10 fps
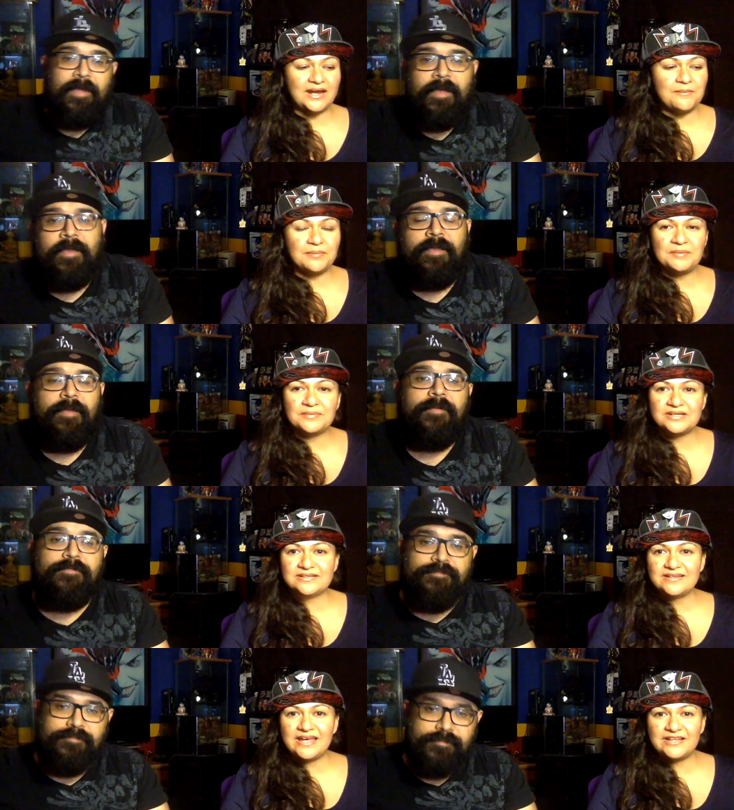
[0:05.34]
Speaker 1: And I'm Bun Bun,
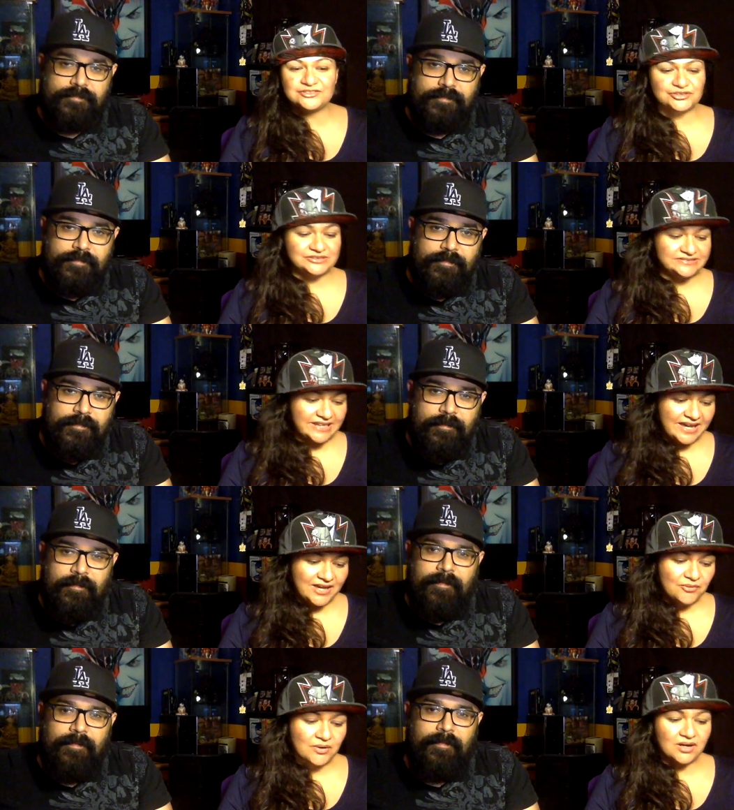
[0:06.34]
and today
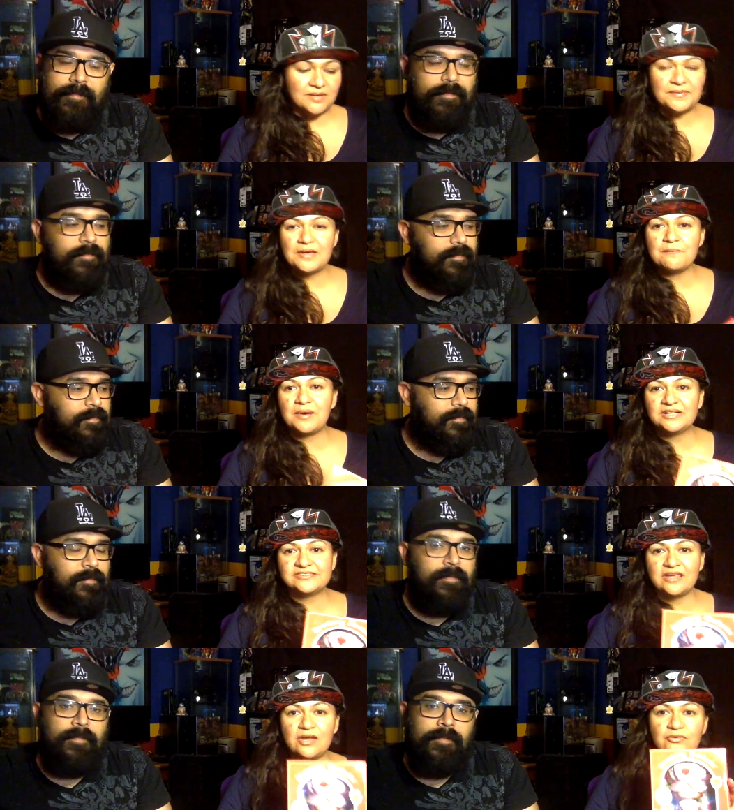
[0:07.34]
we're going to be
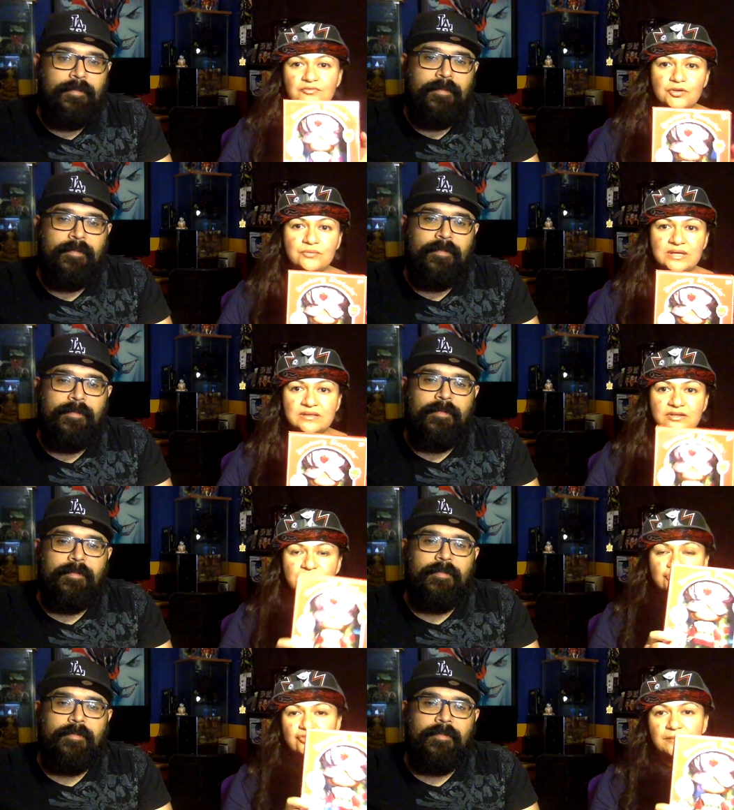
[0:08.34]
unboxing and reviewing the
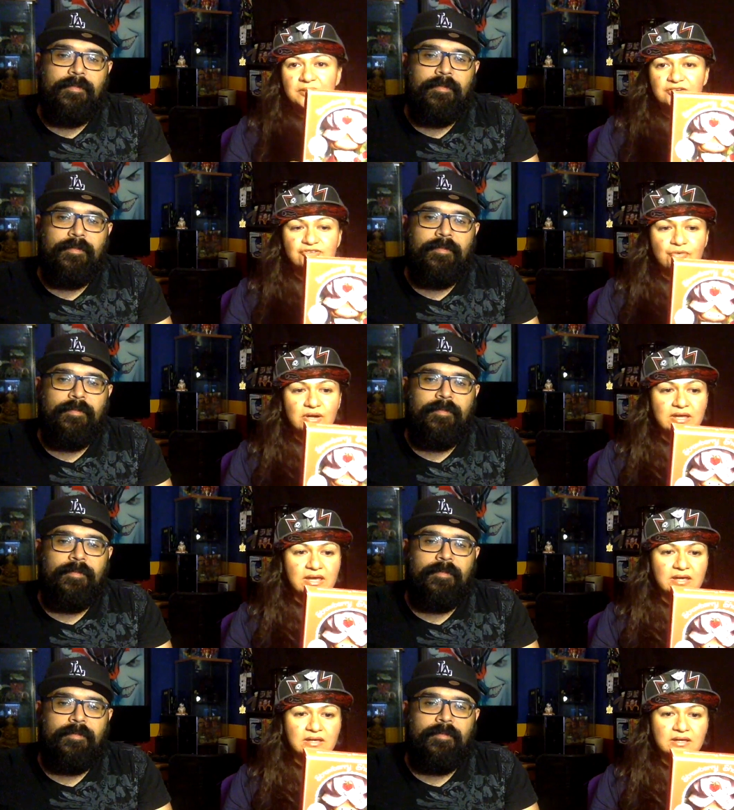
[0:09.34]
new Strawberry
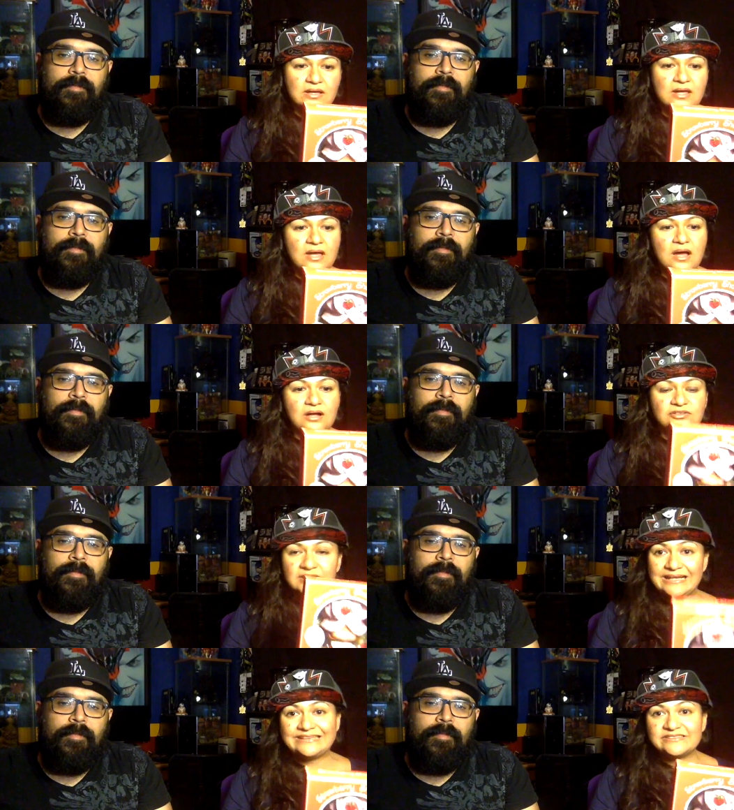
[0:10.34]
Shortcake
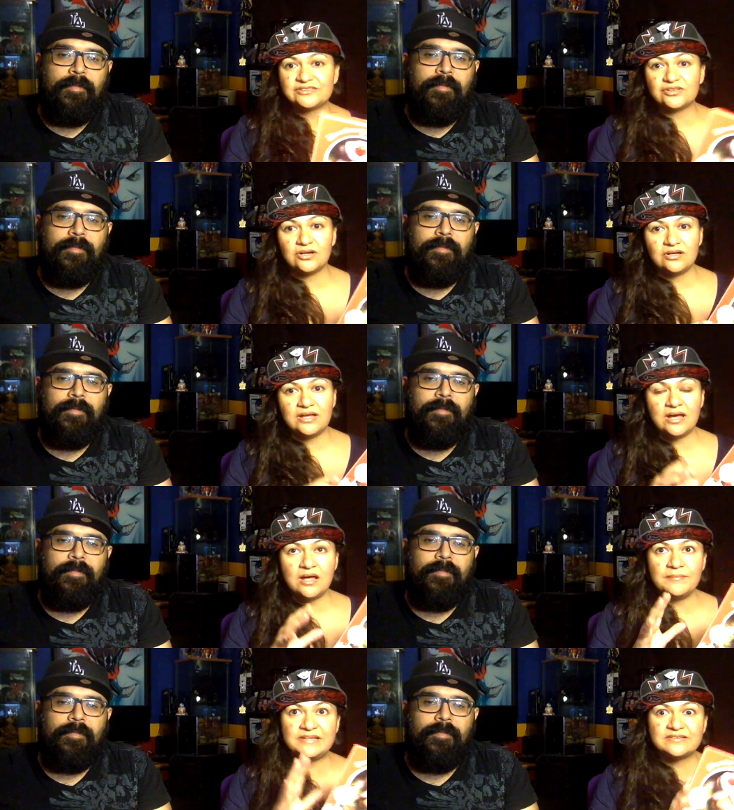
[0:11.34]
Classic Doll.
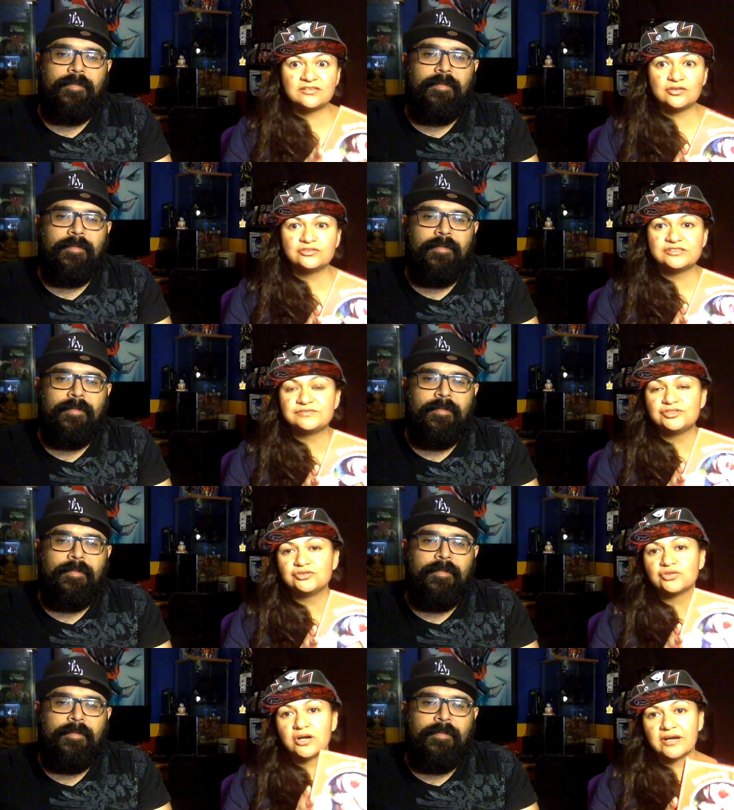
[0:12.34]
Um, it's exclusive to
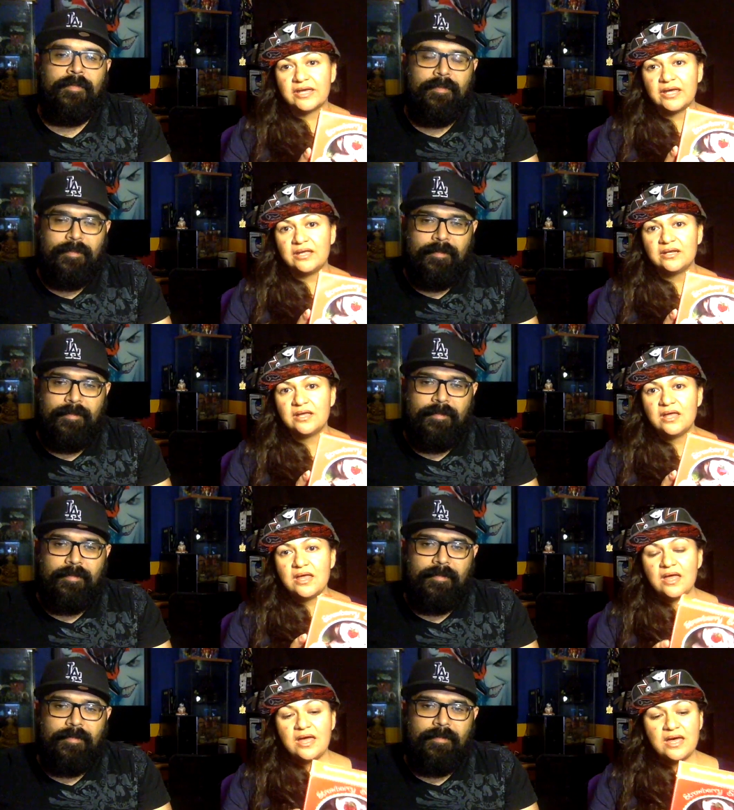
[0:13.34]
Target,
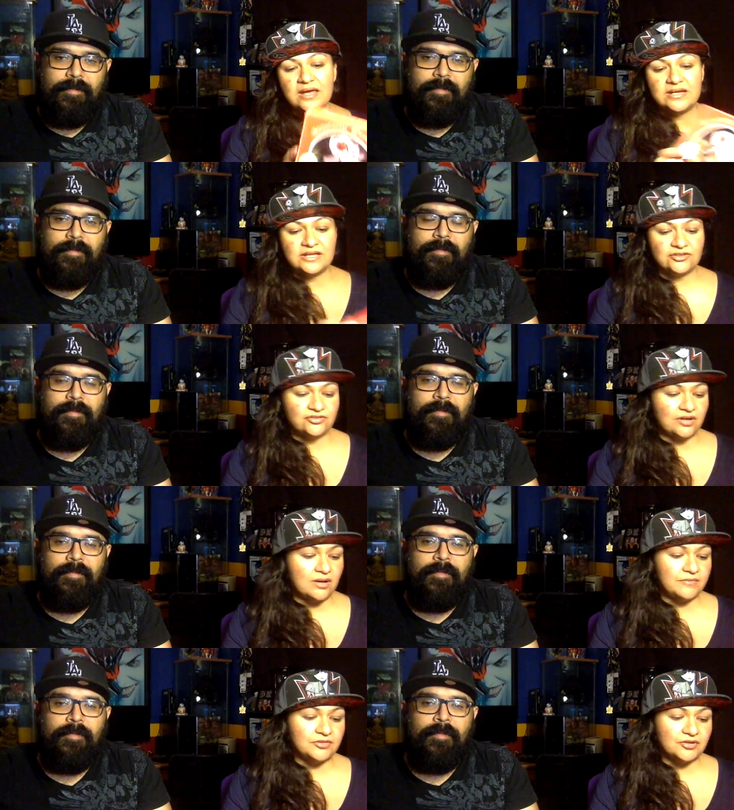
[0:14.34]
and it's
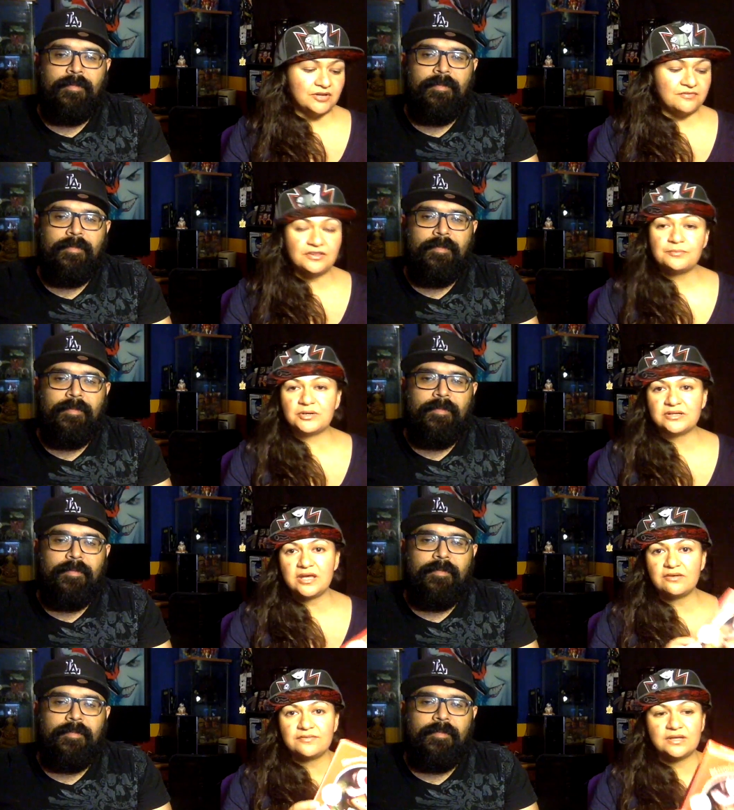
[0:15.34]
um, the 35th birthday
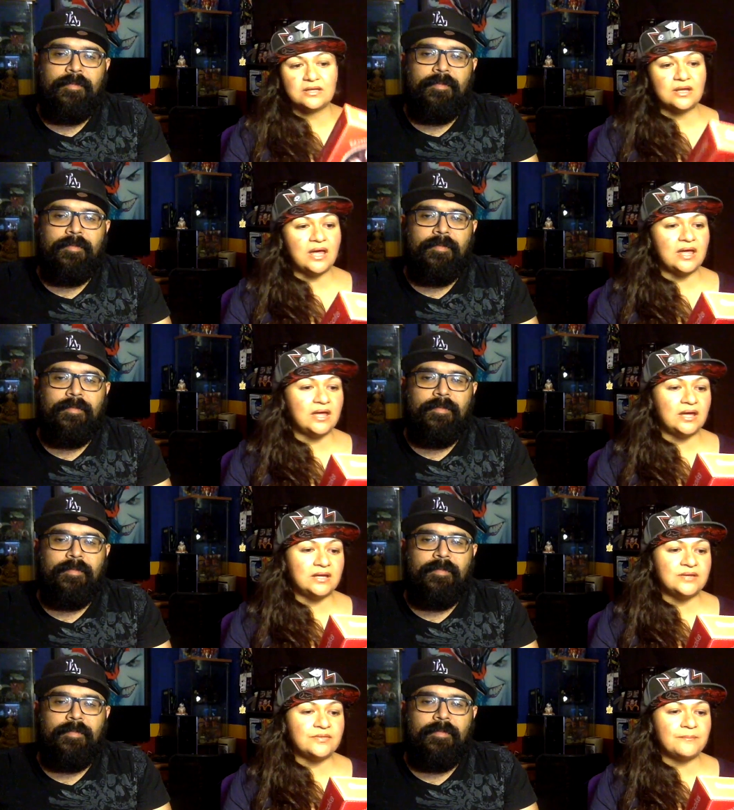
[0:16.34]
of it. And
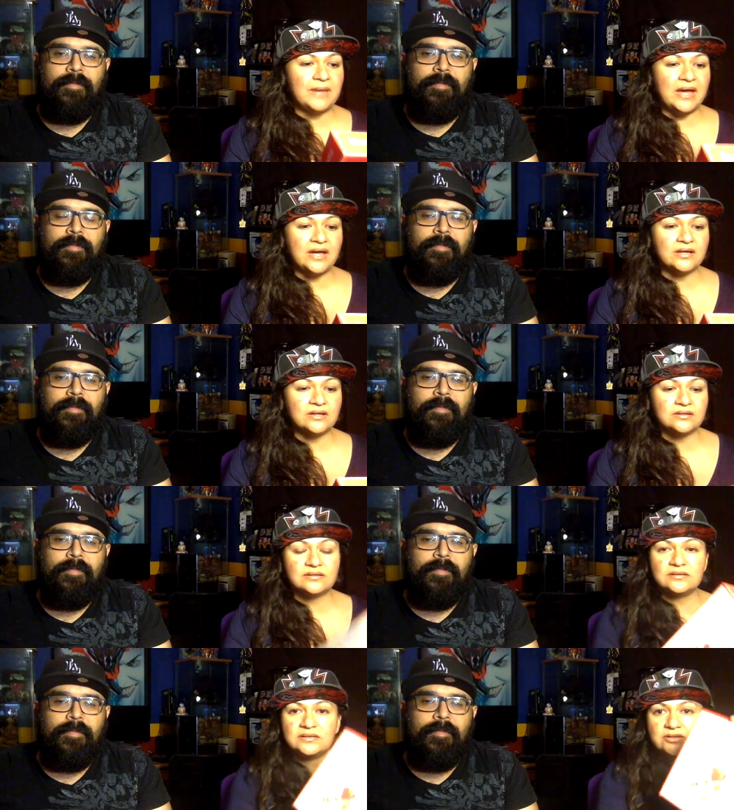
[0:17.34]
in the back, the
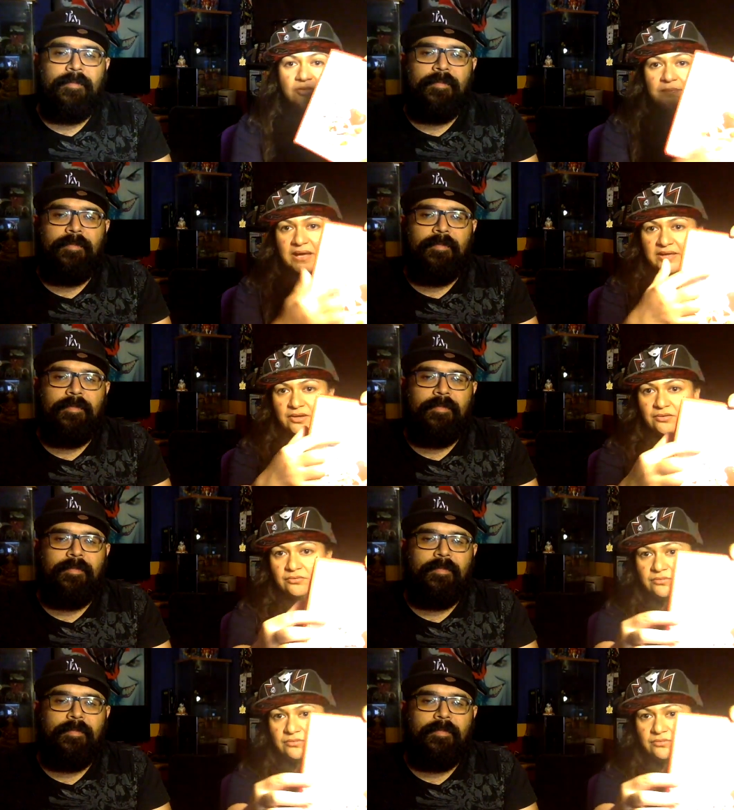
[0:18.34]
little bio,